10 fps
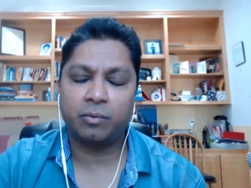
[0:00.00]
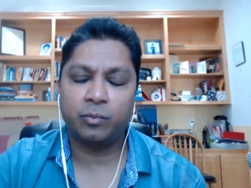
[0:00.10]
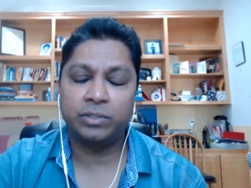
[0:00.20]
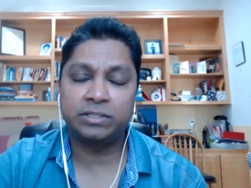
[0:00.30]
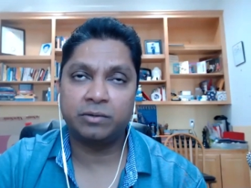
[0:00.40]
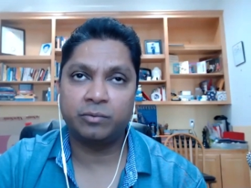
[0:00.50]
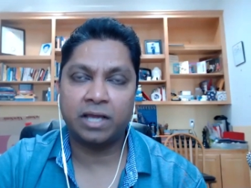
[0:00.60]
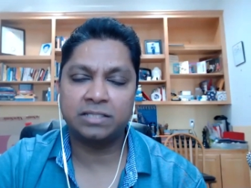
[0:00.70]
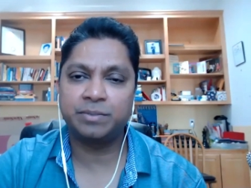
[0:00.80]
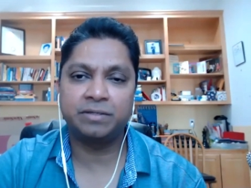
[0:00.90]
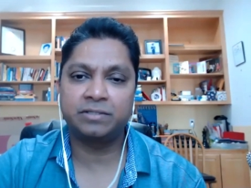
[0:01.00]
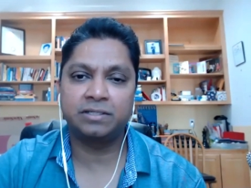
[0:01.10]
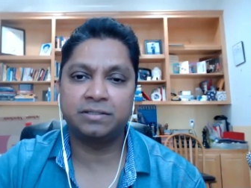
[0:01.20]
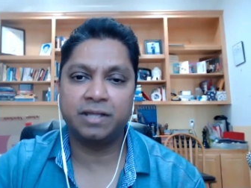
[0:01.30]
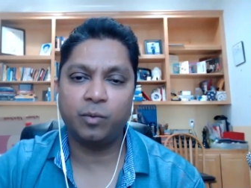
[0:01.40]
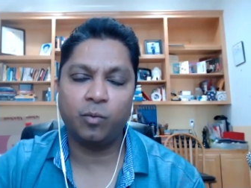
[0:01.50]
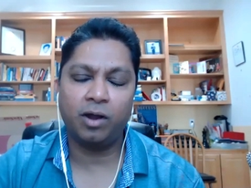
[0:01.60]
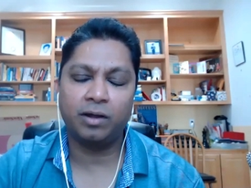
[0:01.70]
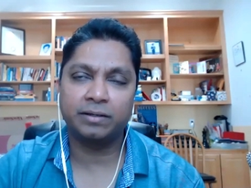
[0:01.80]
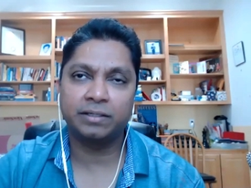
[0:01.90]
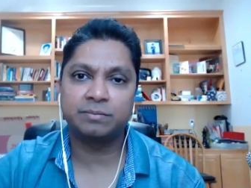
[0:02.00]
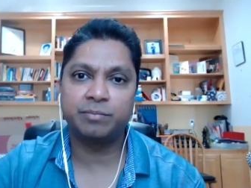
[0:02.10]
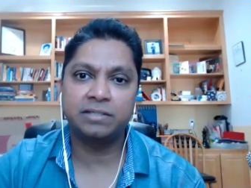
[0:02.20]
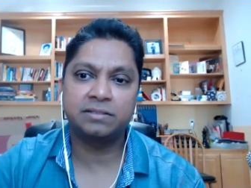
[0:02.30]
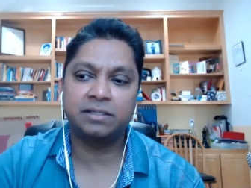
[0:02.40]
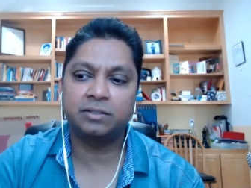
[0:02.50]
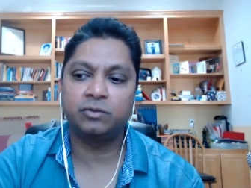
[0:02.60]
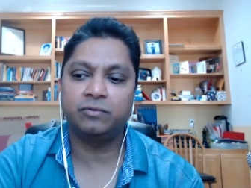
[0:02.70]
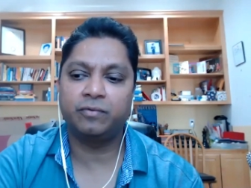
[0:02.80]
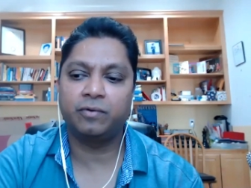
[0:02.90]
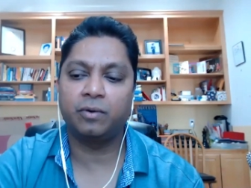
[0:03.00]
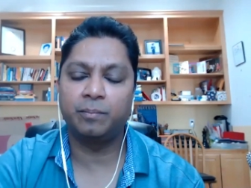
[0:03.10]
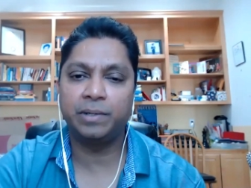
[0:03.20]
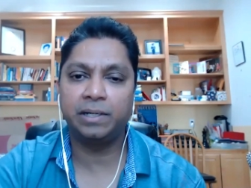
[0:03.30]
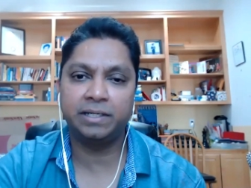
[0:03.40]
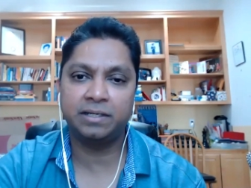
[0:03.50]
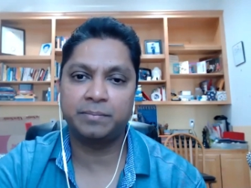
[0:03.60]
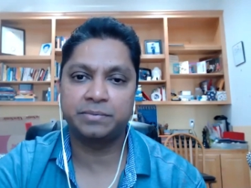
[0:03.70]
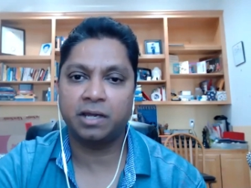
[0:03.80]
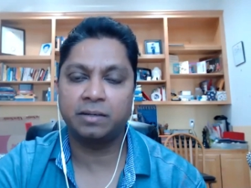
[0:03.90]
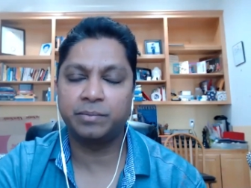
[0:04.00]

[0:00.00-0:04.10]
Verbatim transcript: which has been since day one, is basically to look for building upside.